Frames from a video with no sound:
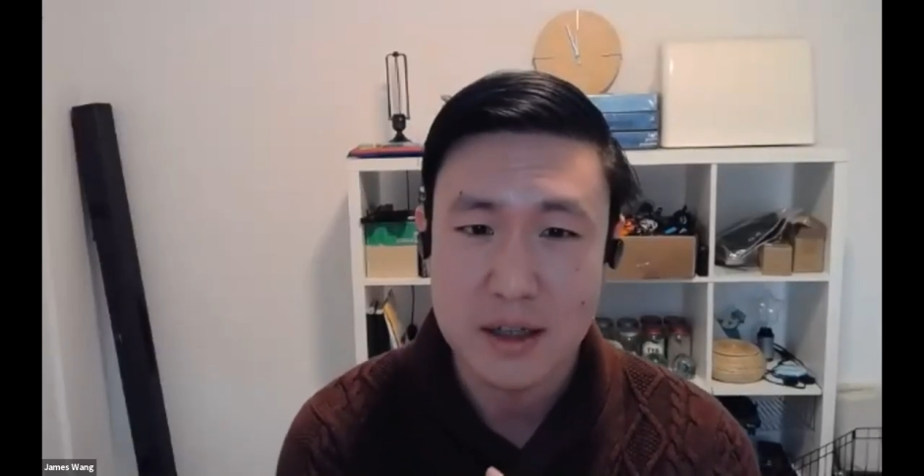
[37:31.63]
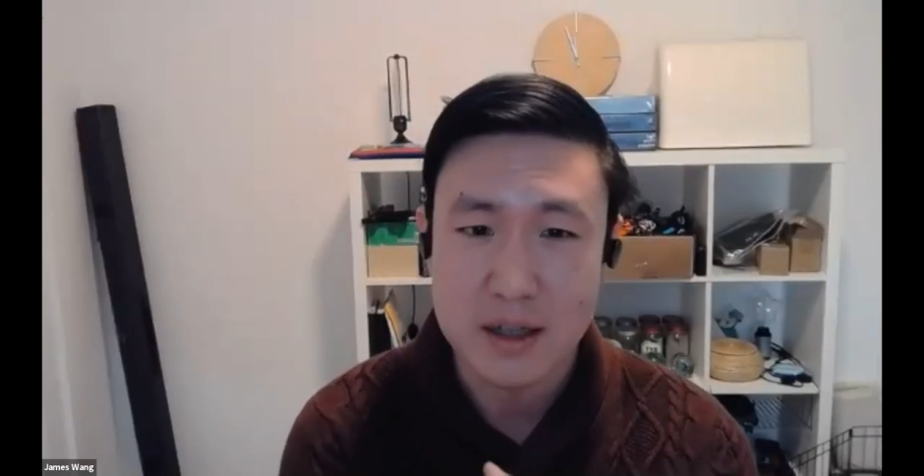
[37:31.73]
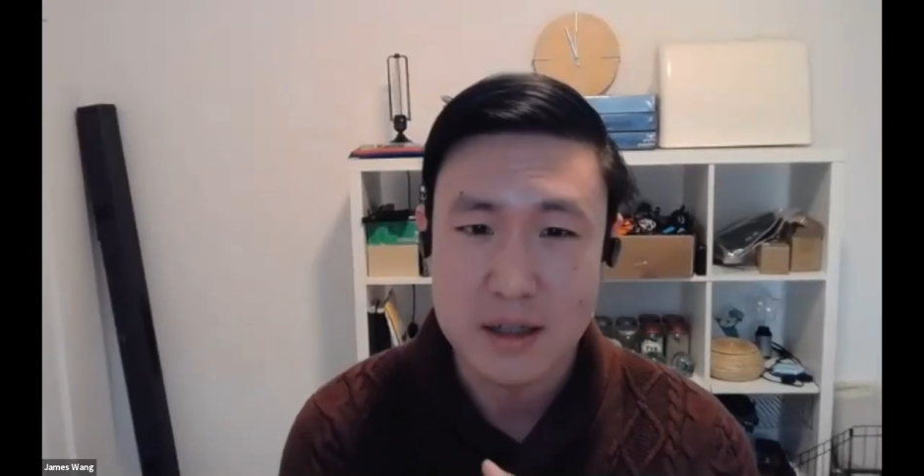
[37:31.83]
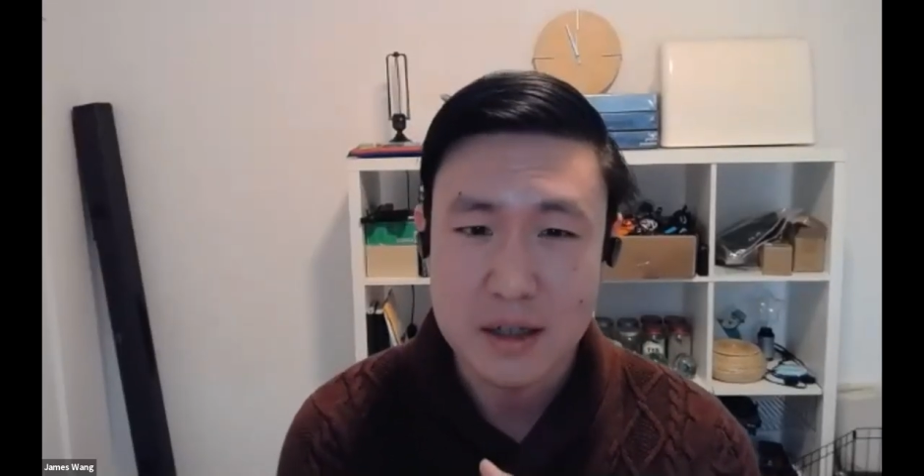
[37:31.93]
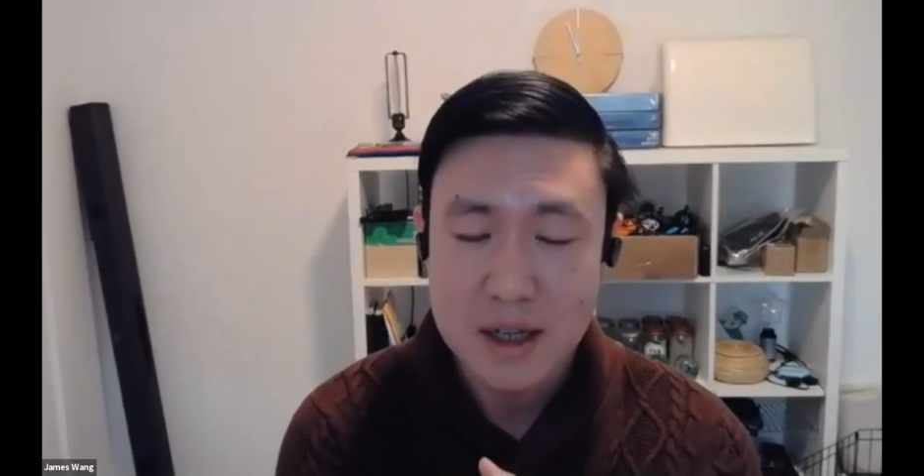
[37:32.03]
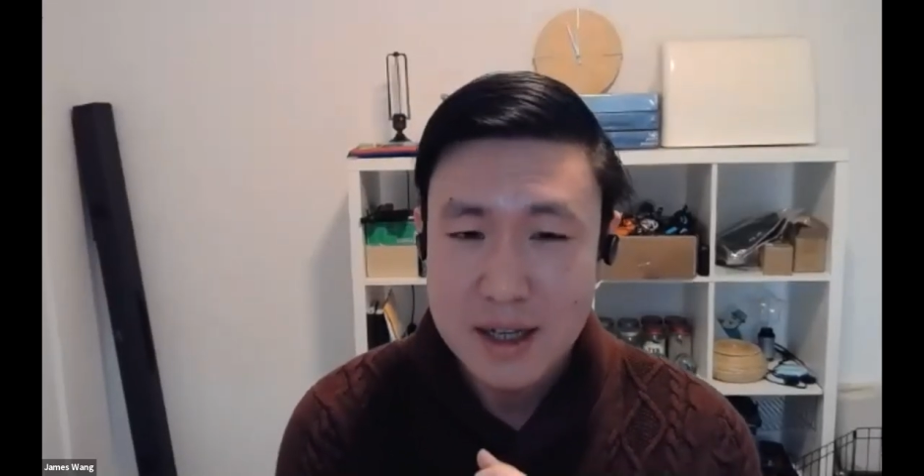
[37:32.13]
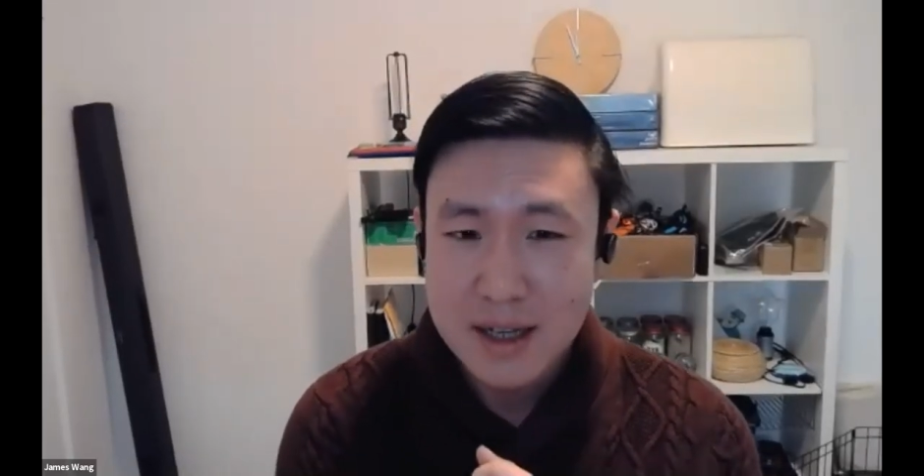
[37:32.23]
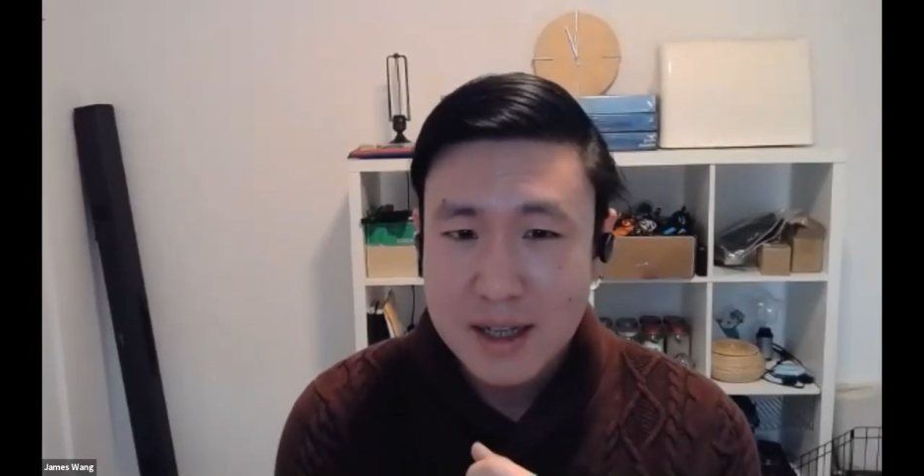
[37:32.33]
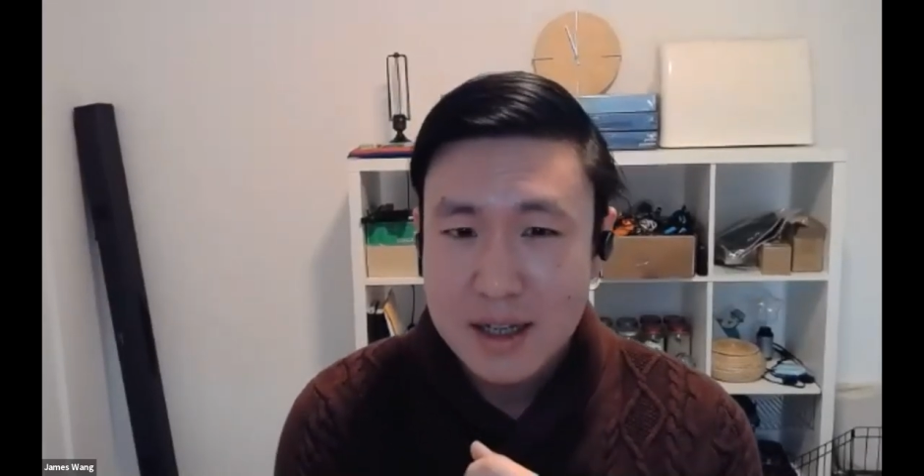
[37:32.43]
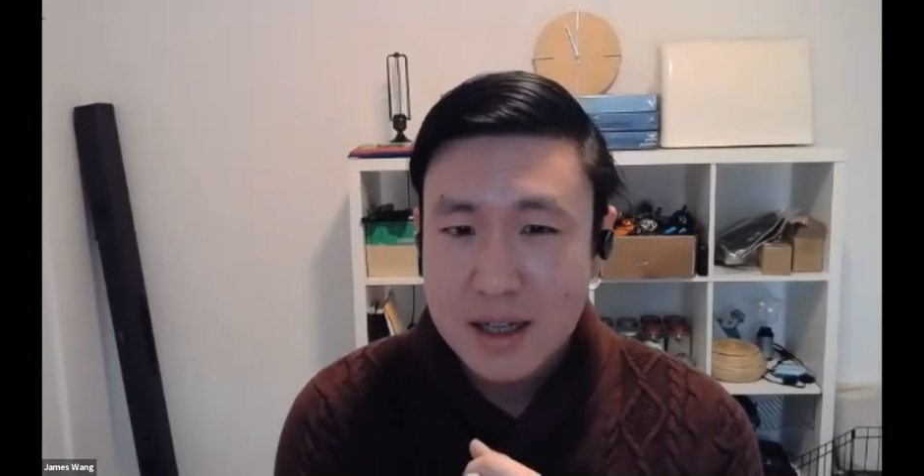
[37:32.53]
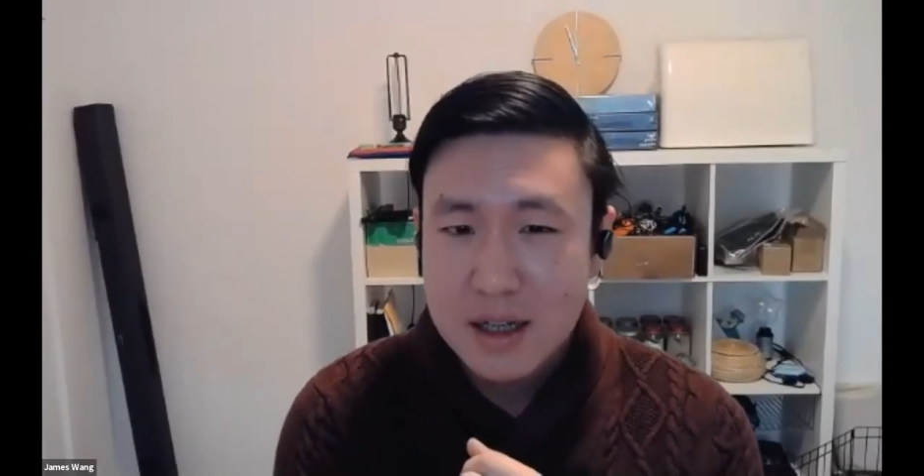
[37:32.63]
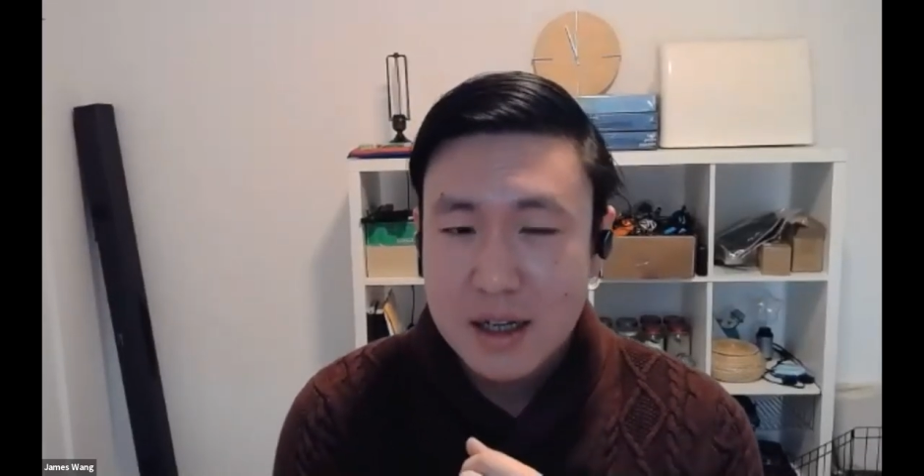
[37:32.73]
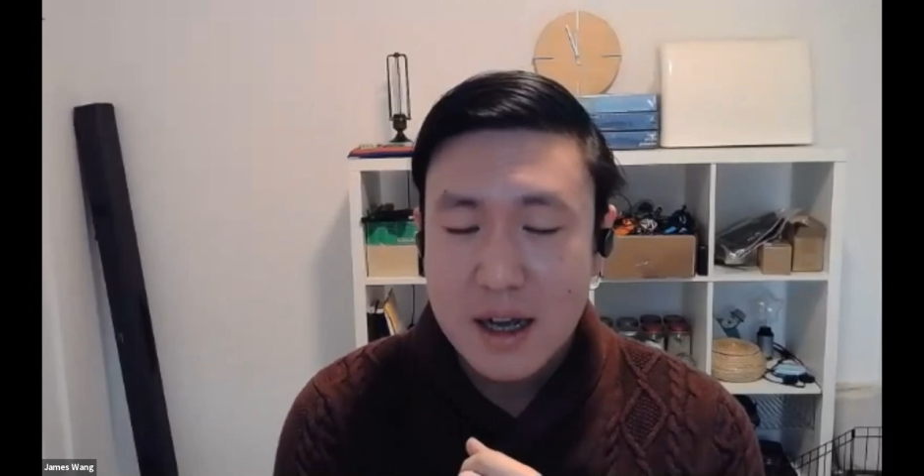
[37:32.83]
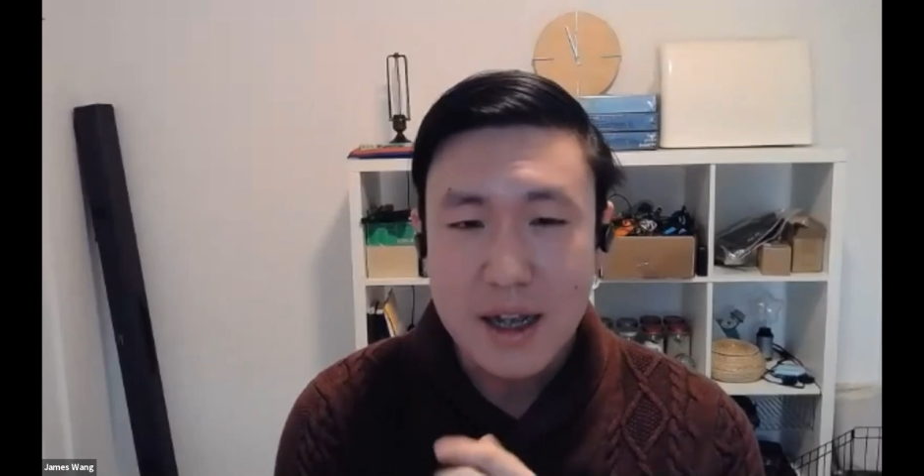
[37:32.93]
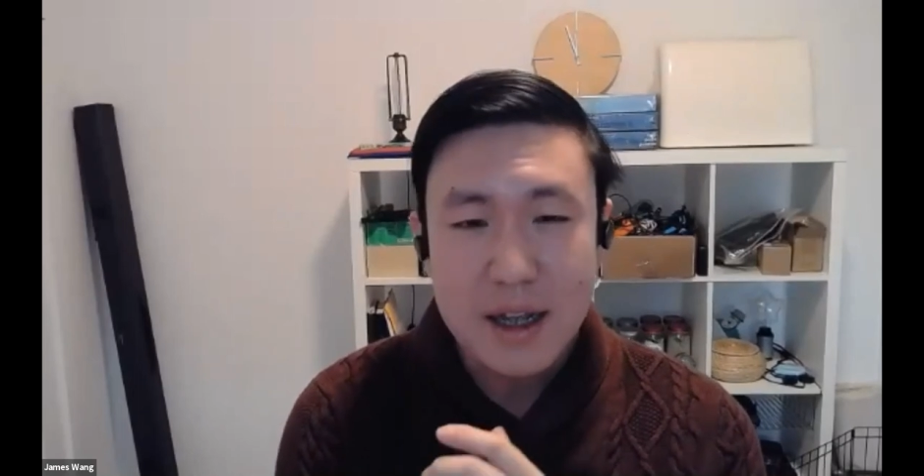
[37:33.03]
And
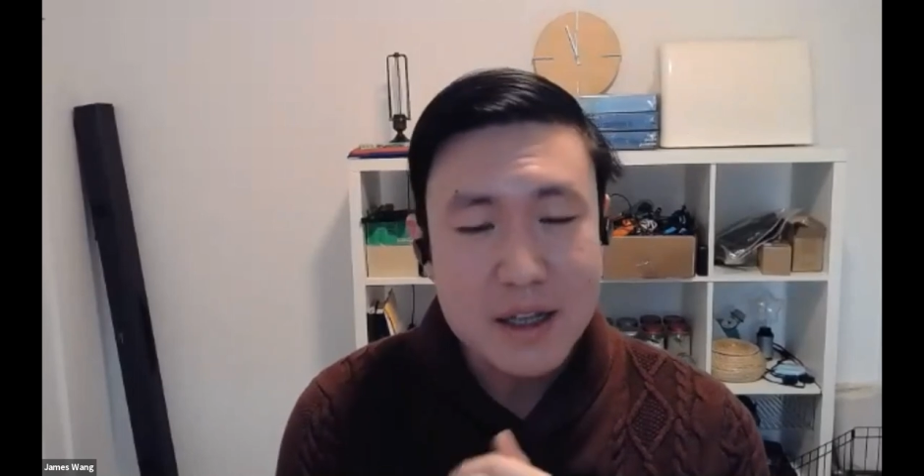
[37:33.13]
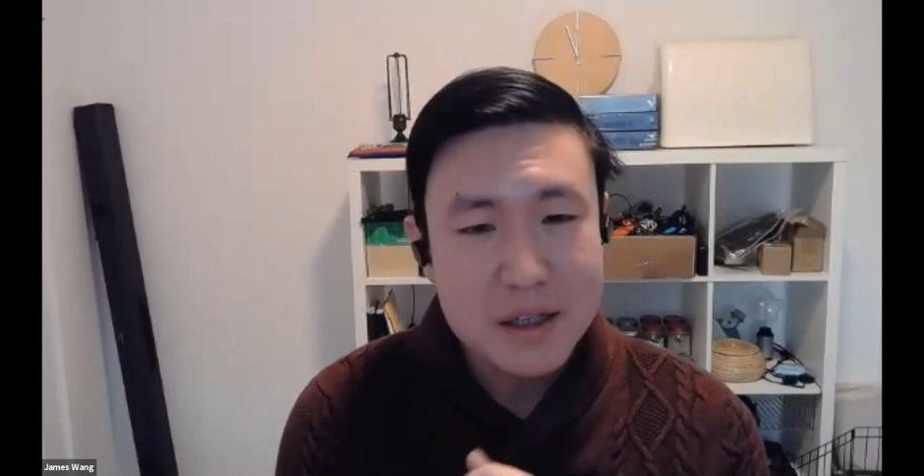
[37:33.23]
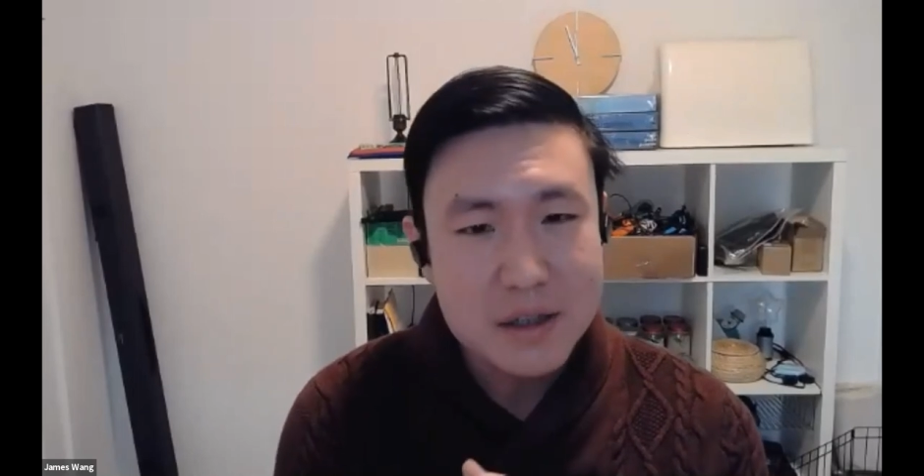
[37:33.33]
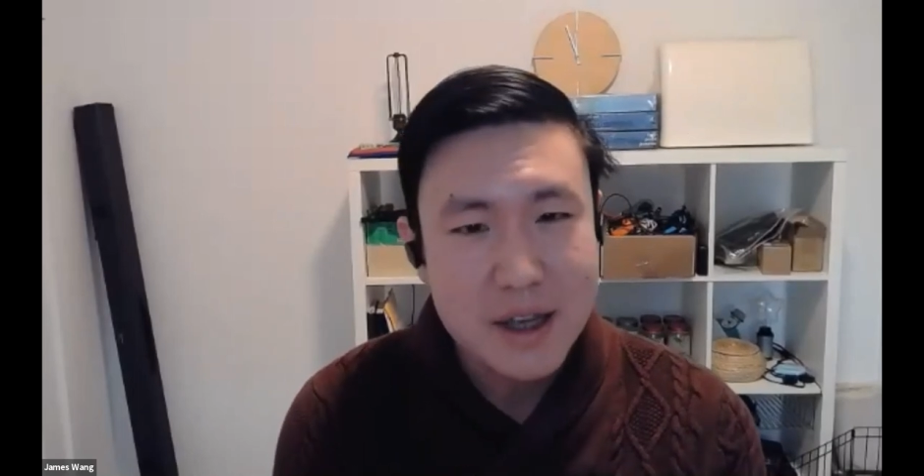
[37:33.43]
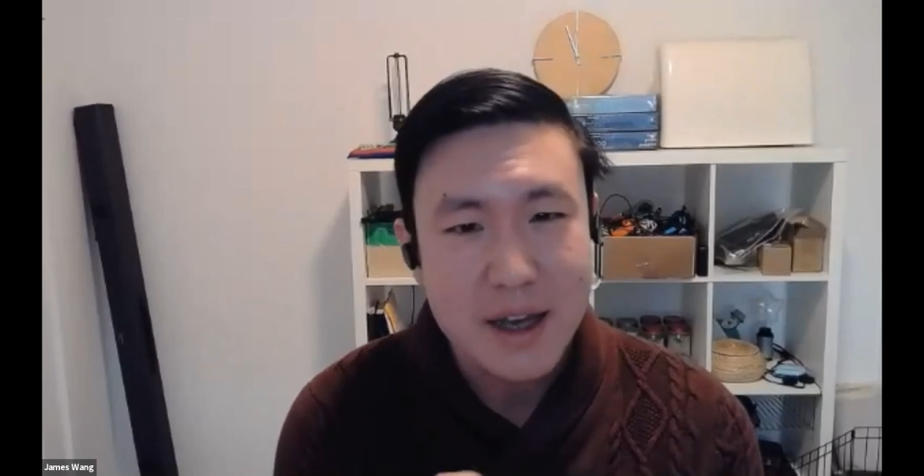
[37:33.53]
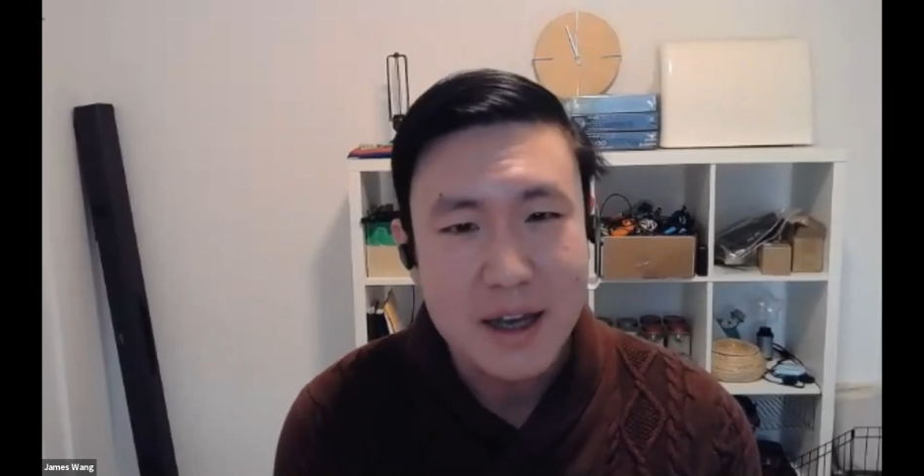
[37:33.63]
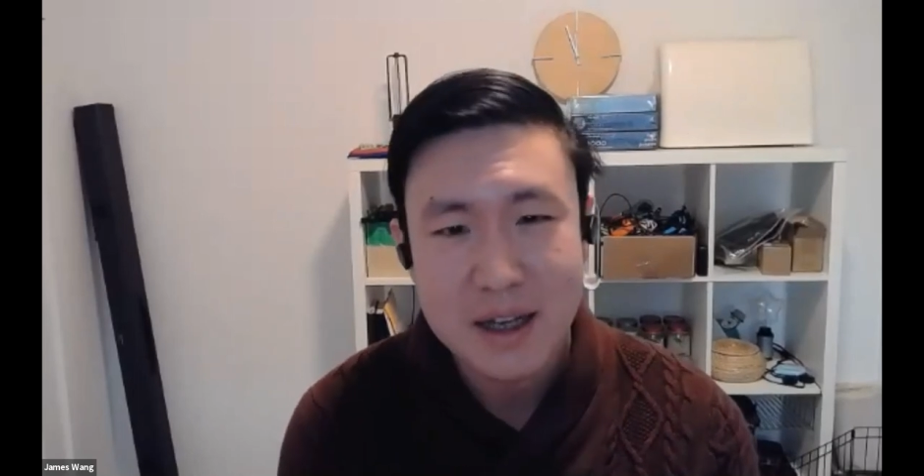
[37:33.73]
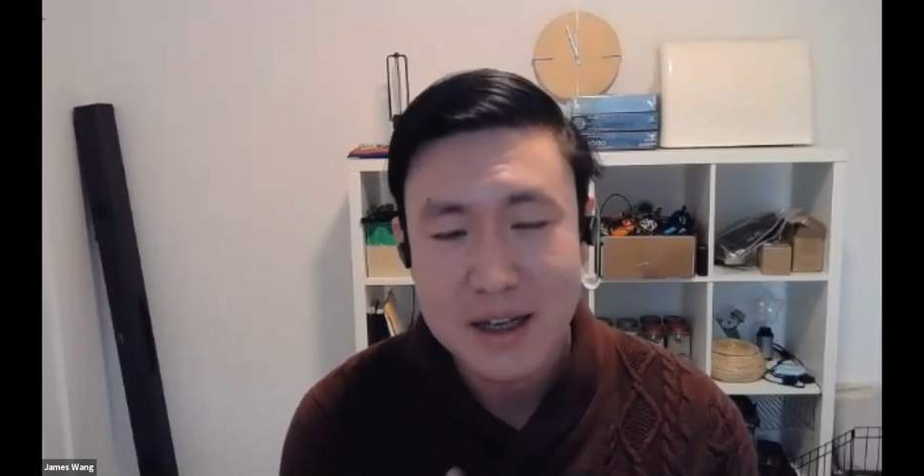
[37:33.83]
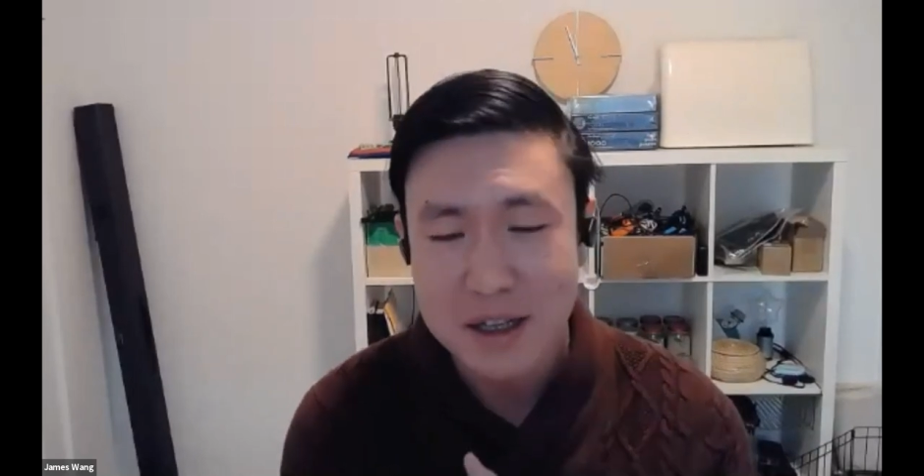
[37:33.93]
I guess, yeah,